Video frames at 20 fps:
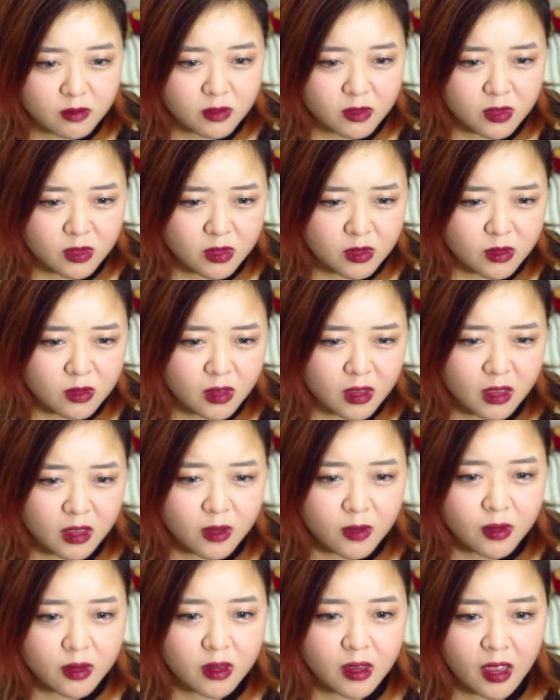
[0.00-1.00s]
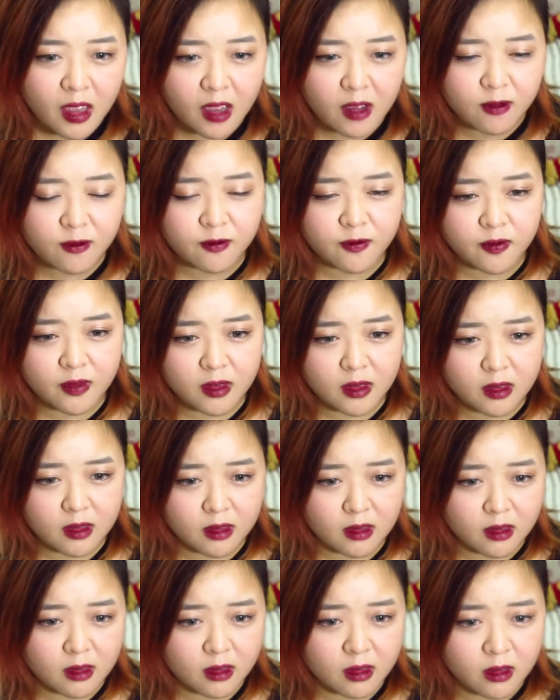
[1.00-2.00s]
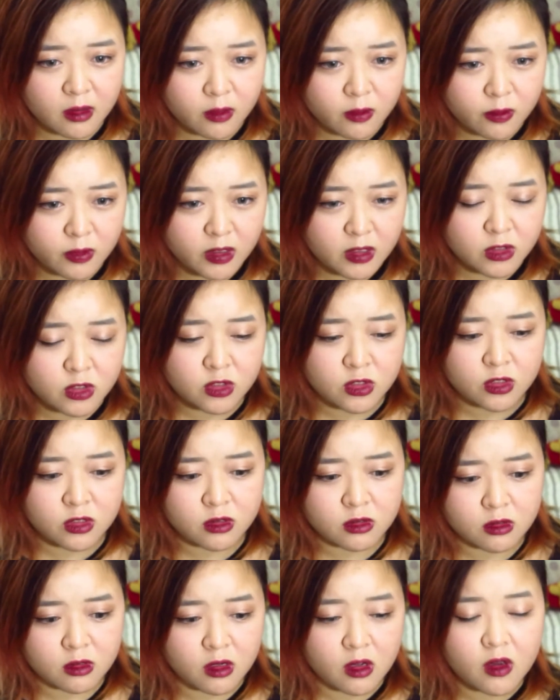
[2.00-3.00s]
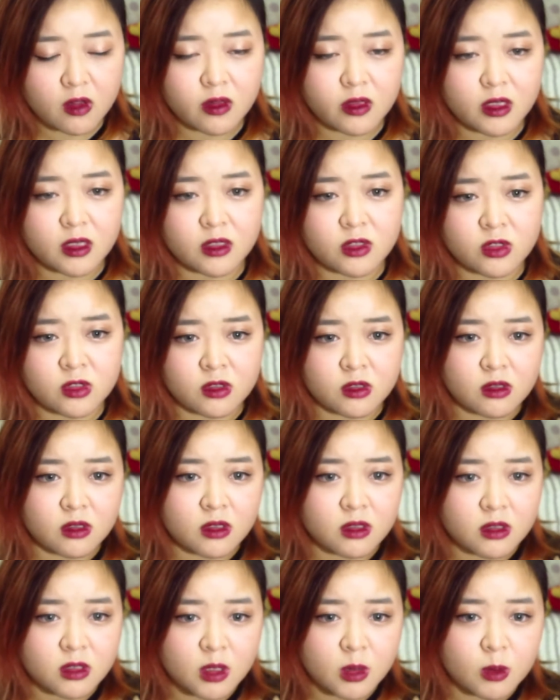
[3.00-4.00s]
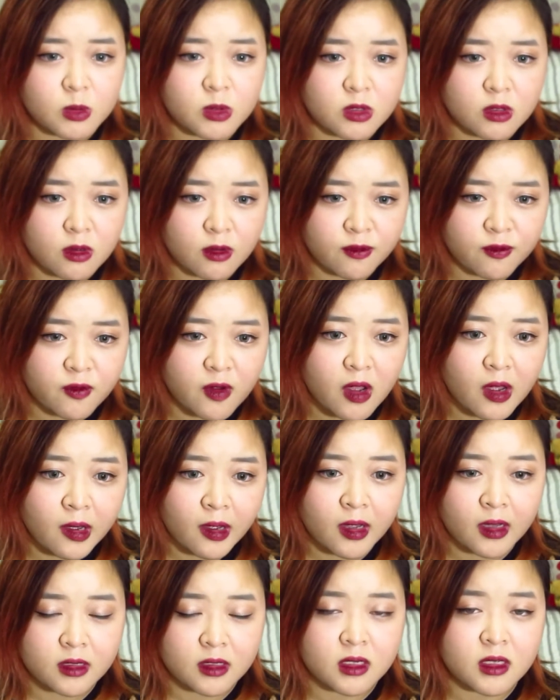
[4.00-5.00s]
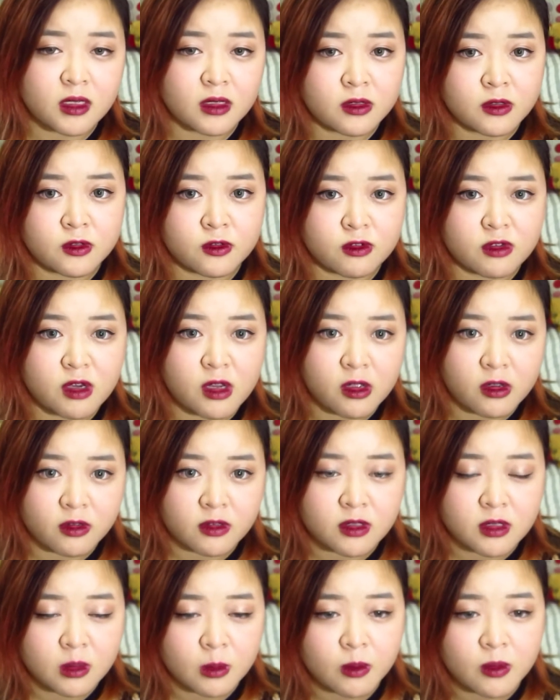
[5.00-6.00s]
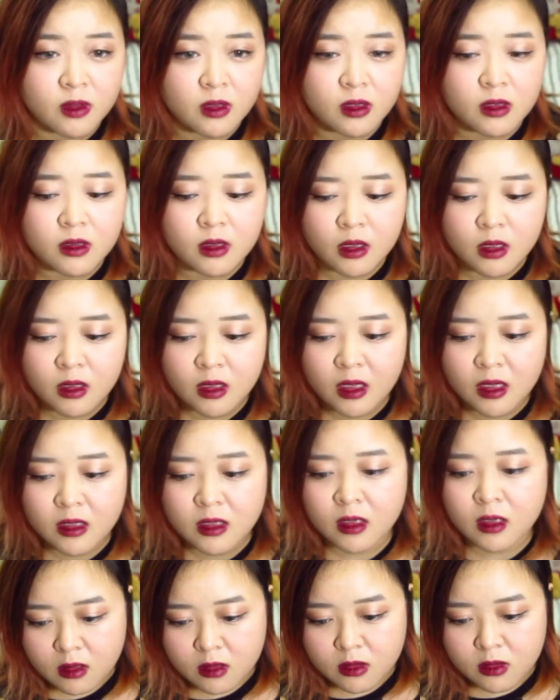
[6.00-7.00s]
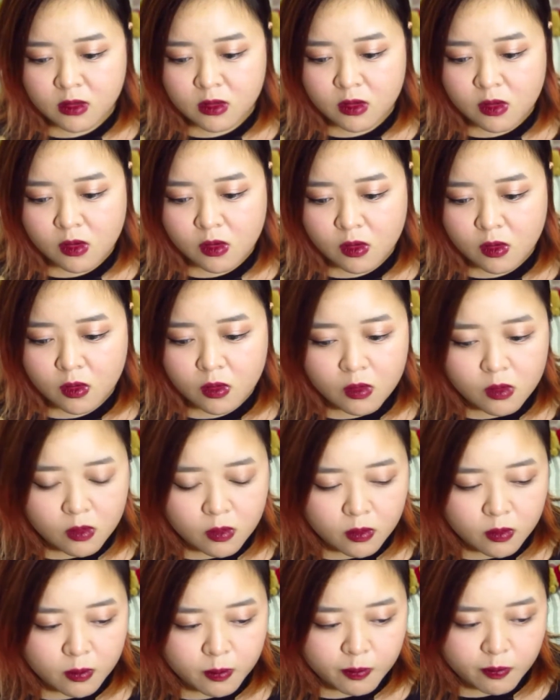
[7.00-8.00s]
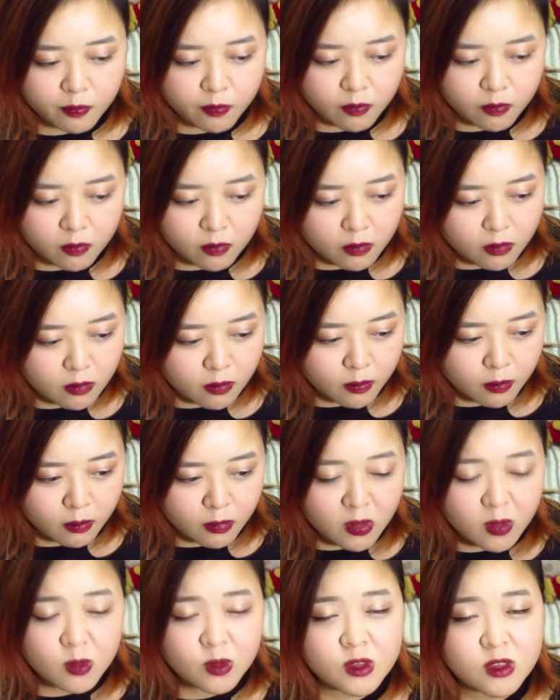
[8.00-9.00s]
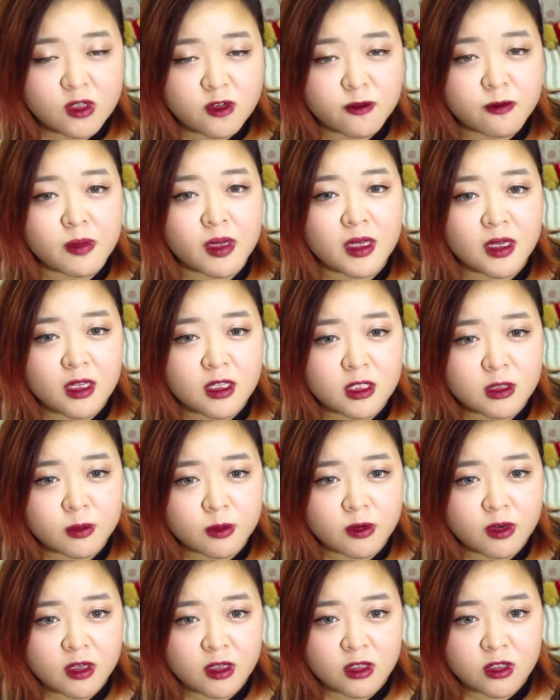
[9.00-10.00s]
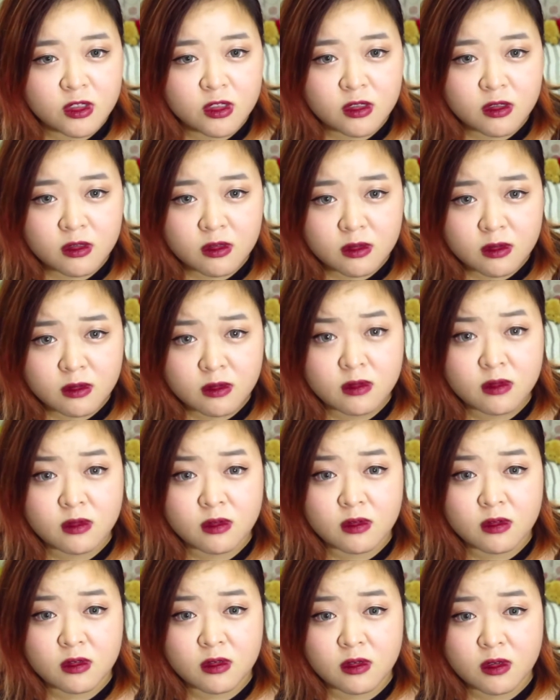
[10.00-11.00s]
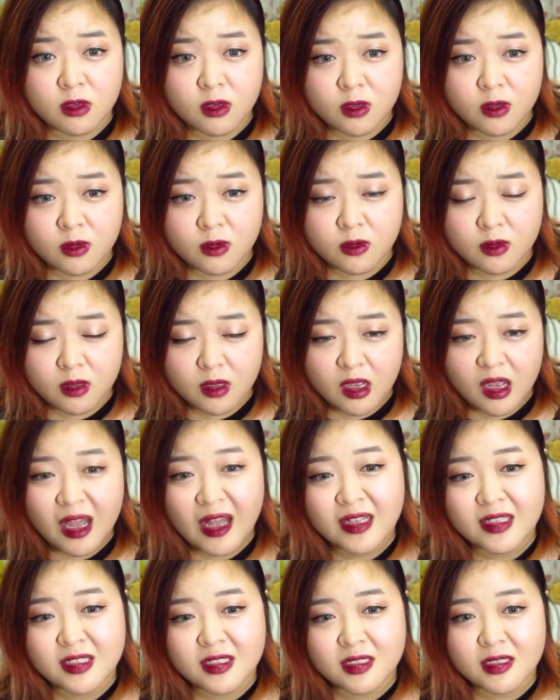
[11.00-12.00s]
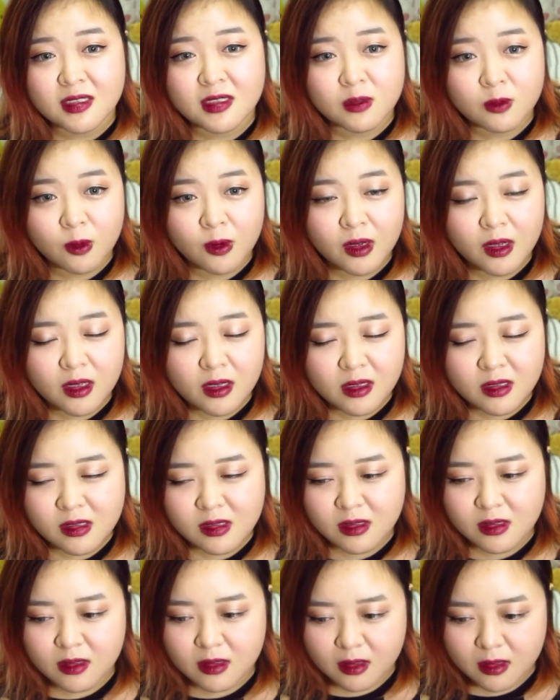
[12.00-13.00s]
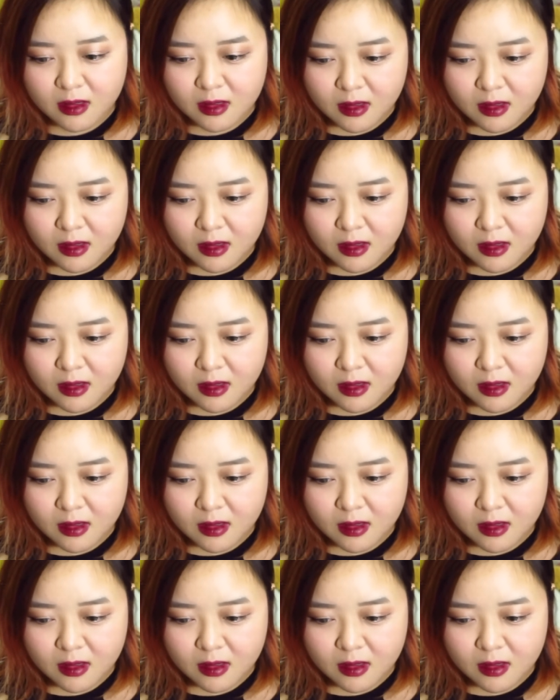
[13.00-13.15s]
So I don't have a rich knowledge in terms of art history or something like that. So most of my inspiration, you know, artist wise,